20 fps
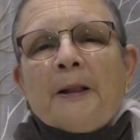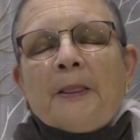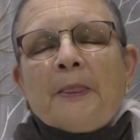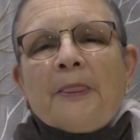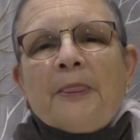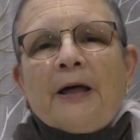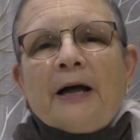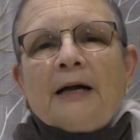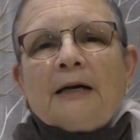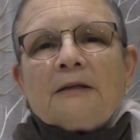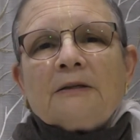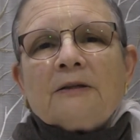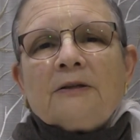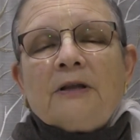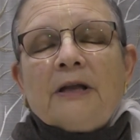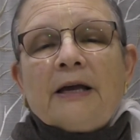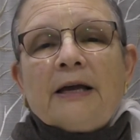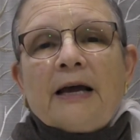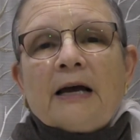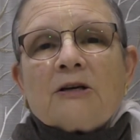that
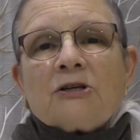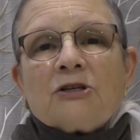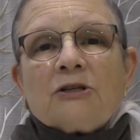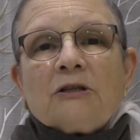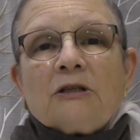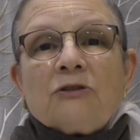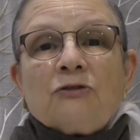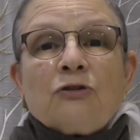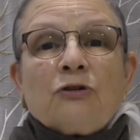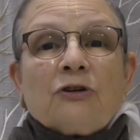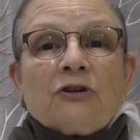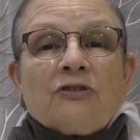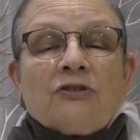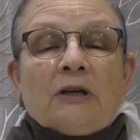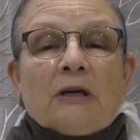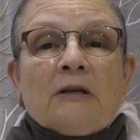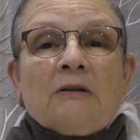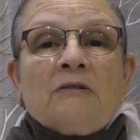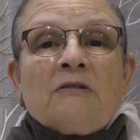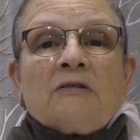they actually took us
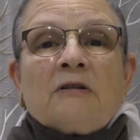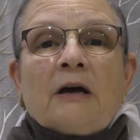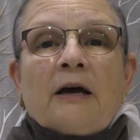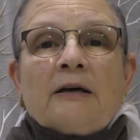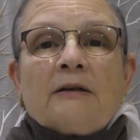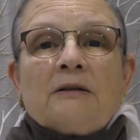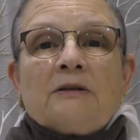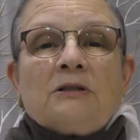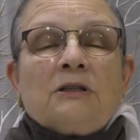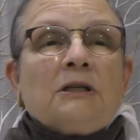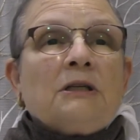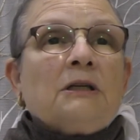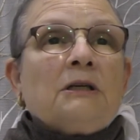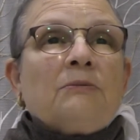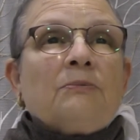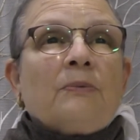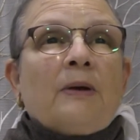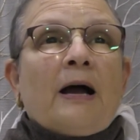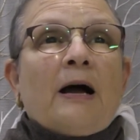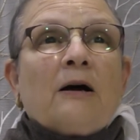inside the
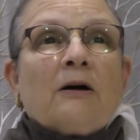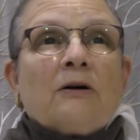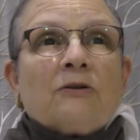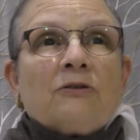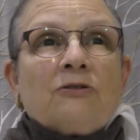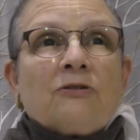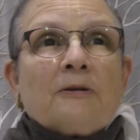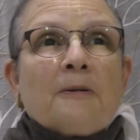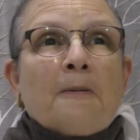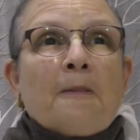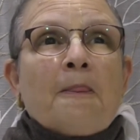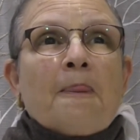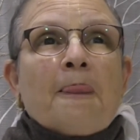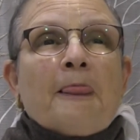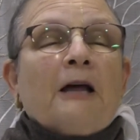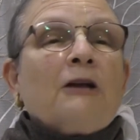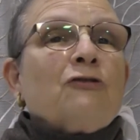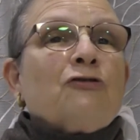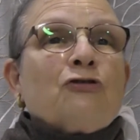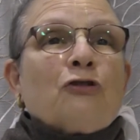deity house
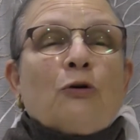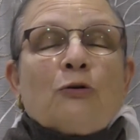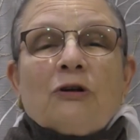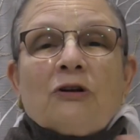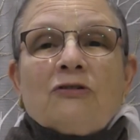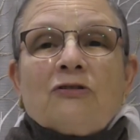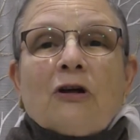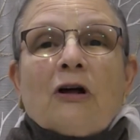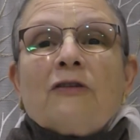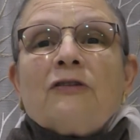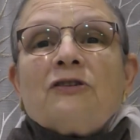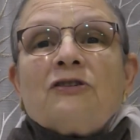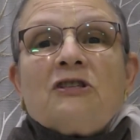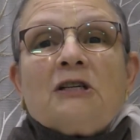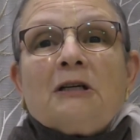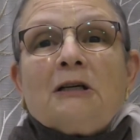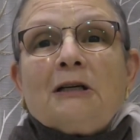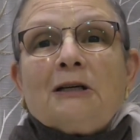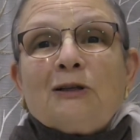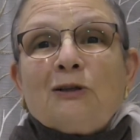and showed us all the
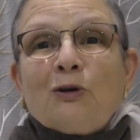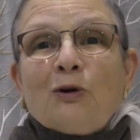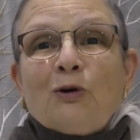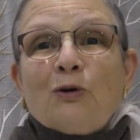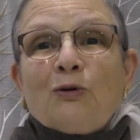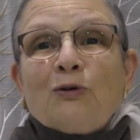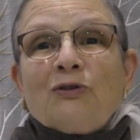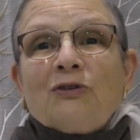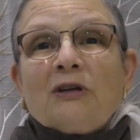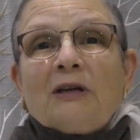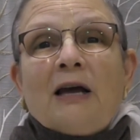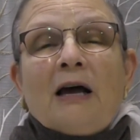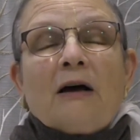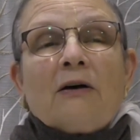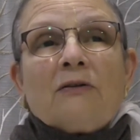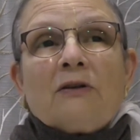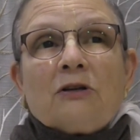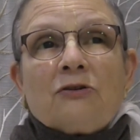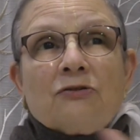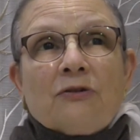deity clothes and how
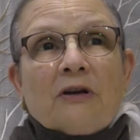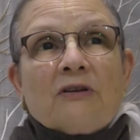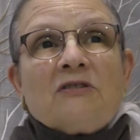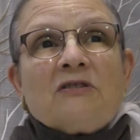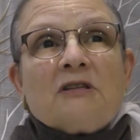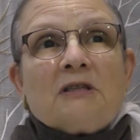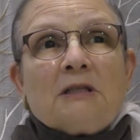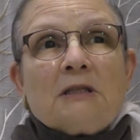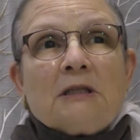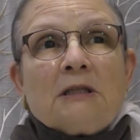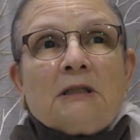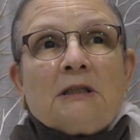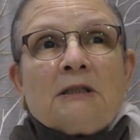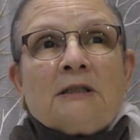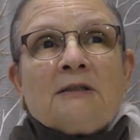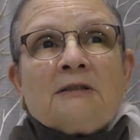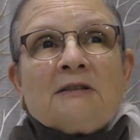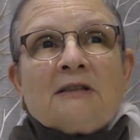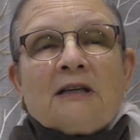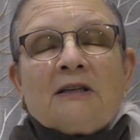they dressed the
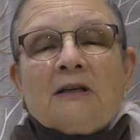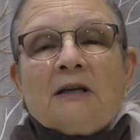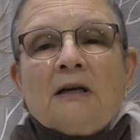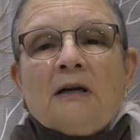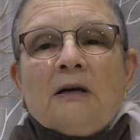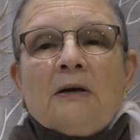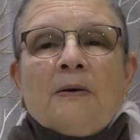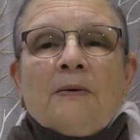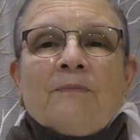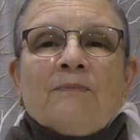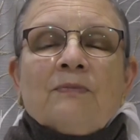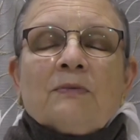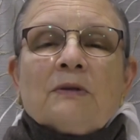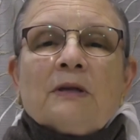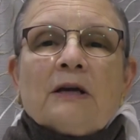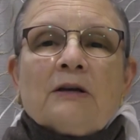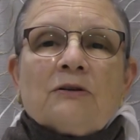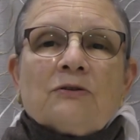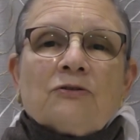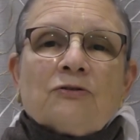deities, and
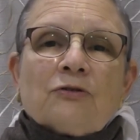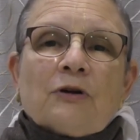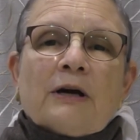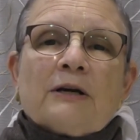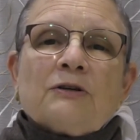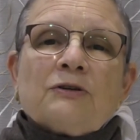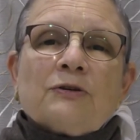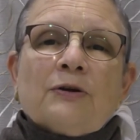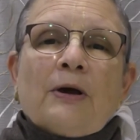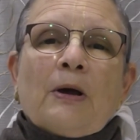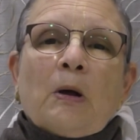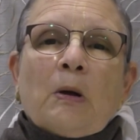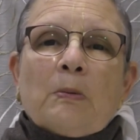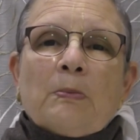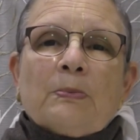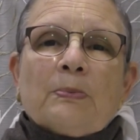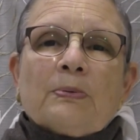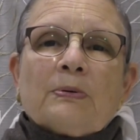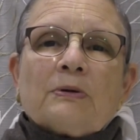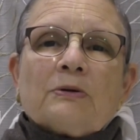they tried to help
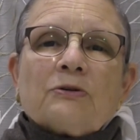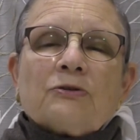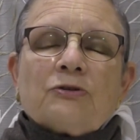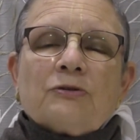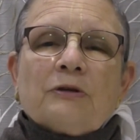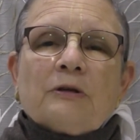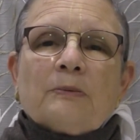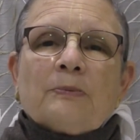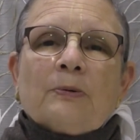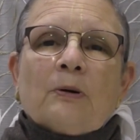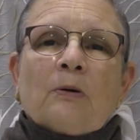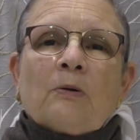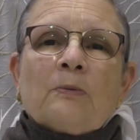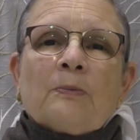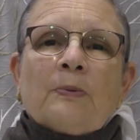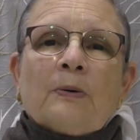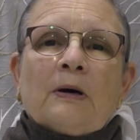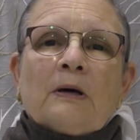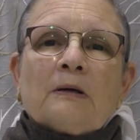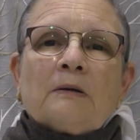Srila
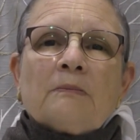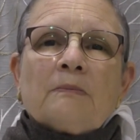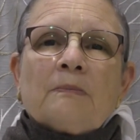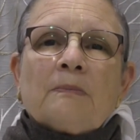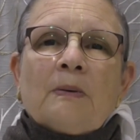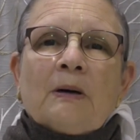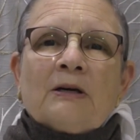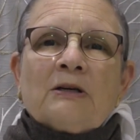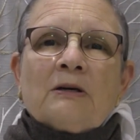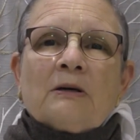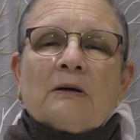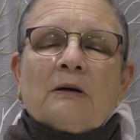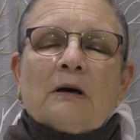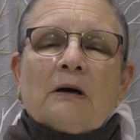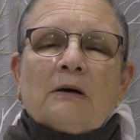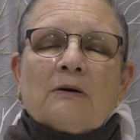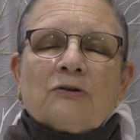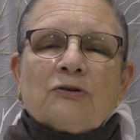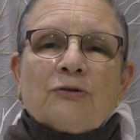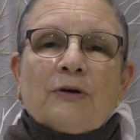Prabhupada by
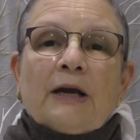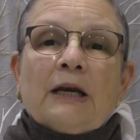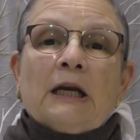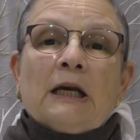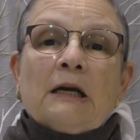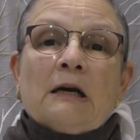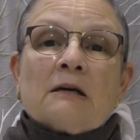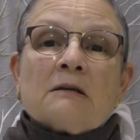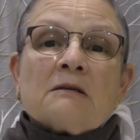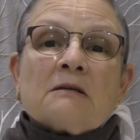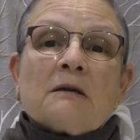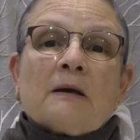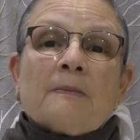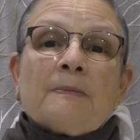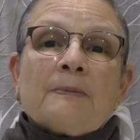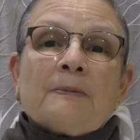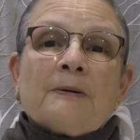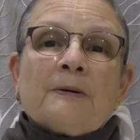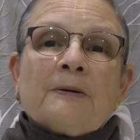training us up.